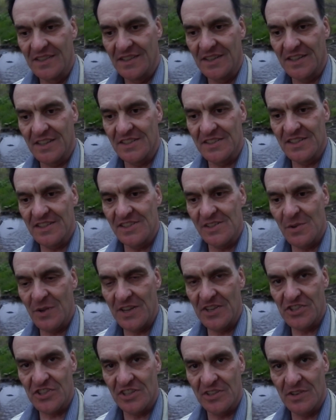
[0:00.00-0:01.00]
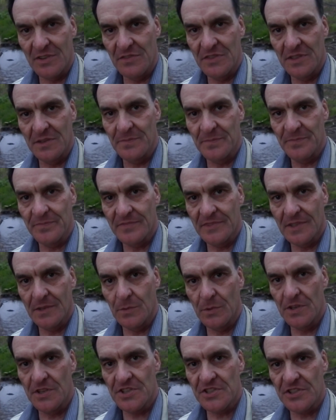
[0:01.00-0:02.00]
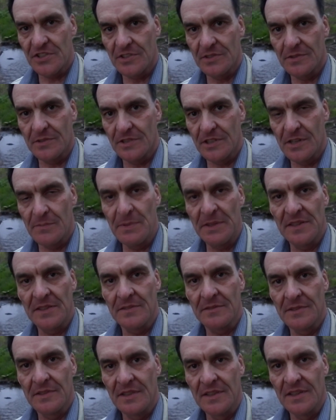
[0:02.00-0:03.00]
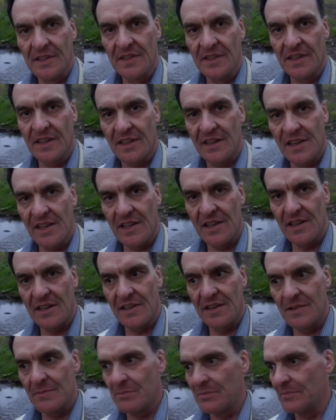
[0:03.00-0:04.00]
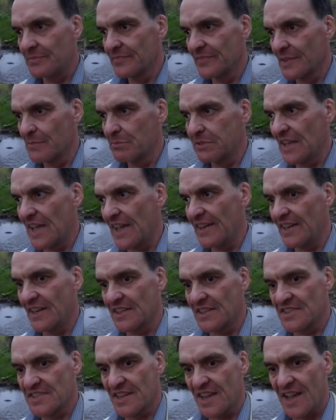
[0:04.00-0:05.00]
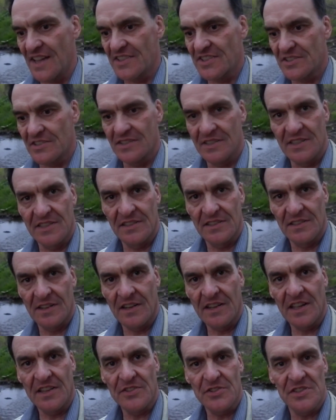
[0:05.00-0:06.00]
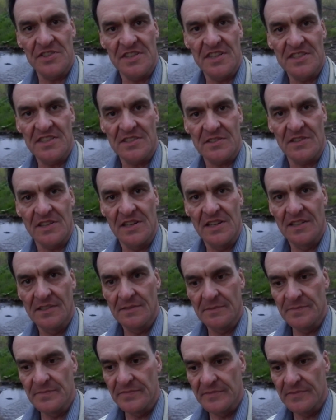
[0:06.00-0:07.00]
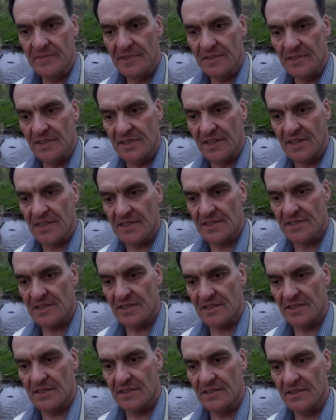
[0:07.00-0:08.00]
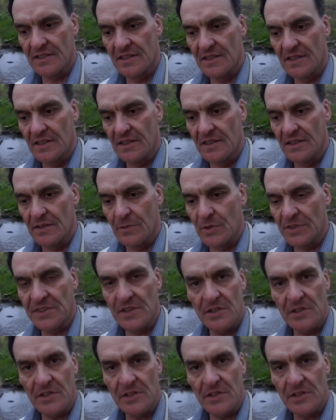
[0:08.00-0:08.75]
continuation of the worst urban Canadian planning disaster in our country's history. Because what they're